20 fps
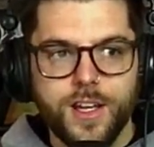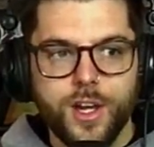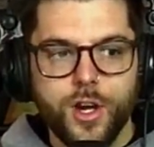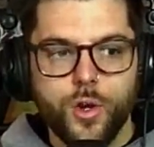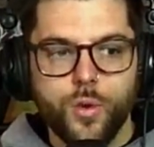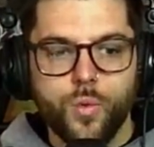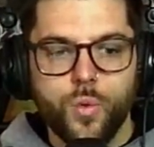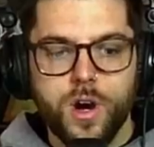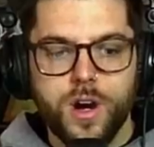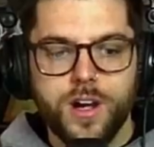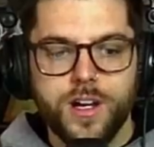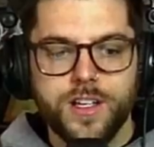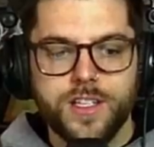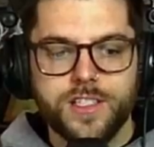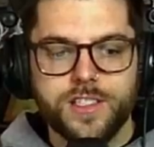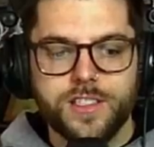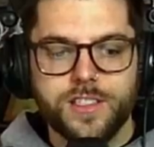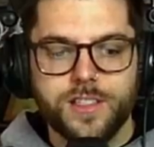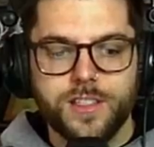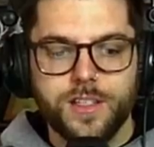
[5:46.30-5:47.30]

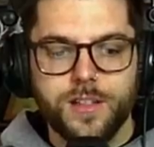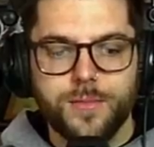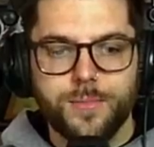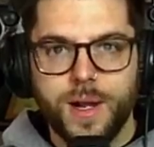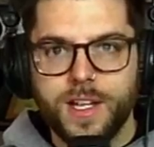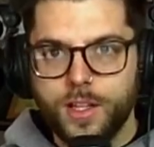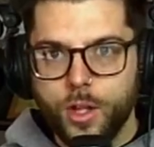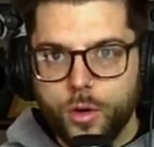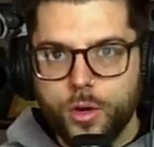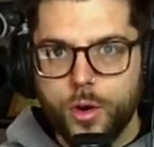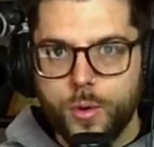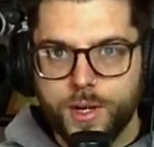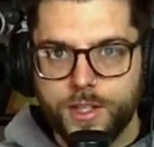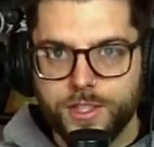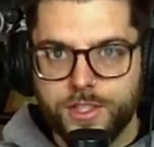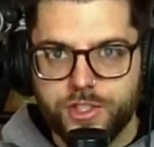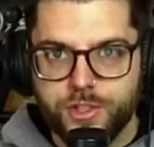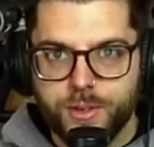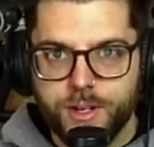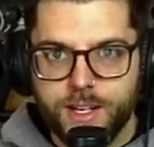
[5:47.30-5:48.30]
was my logo on the
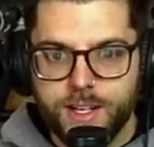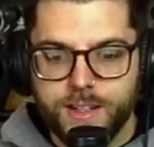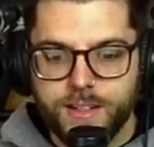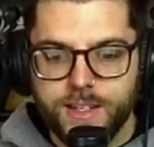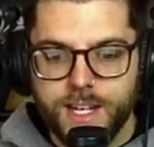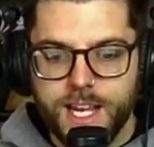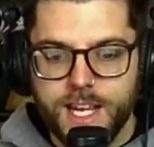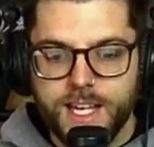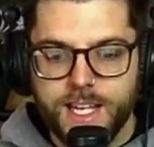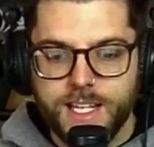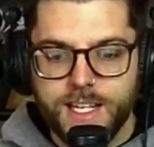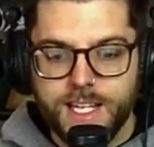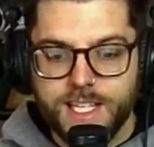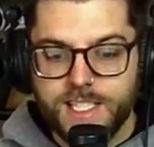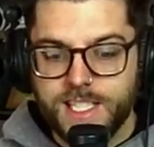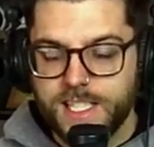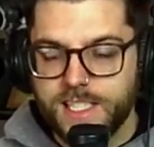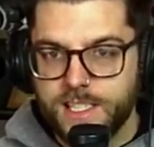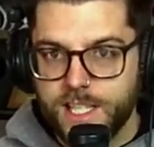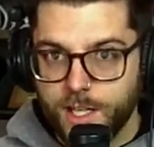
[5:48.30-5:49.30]
screen, and it
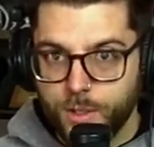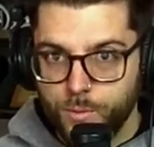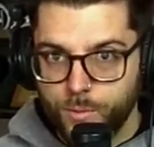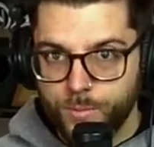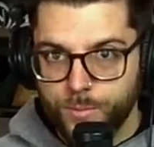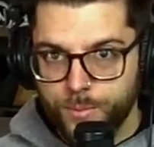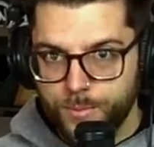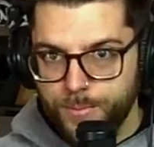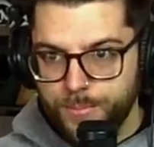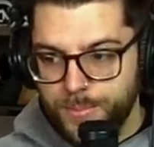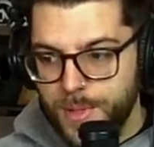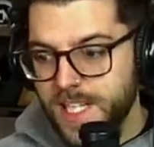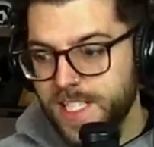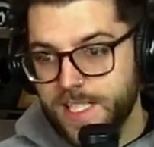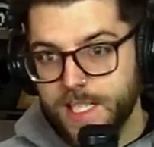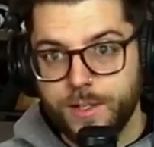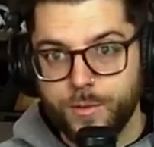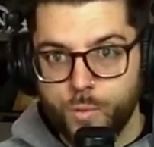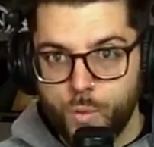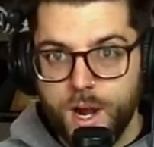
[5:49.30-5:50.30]
says like
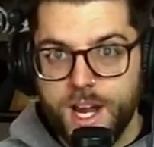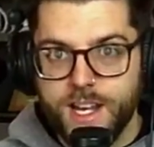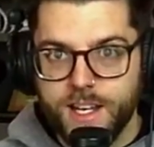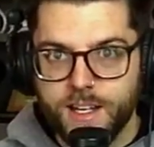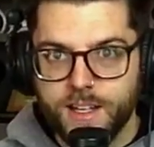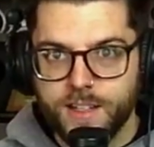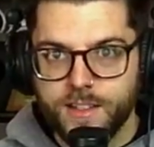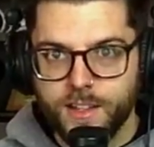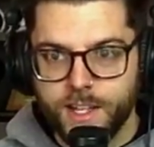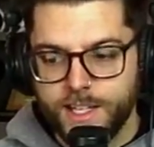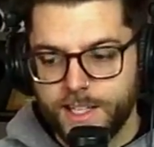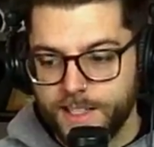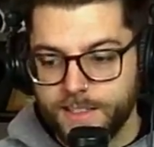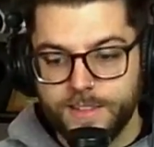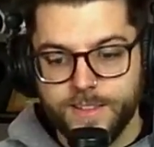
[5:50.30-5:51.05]
basically waiting, like,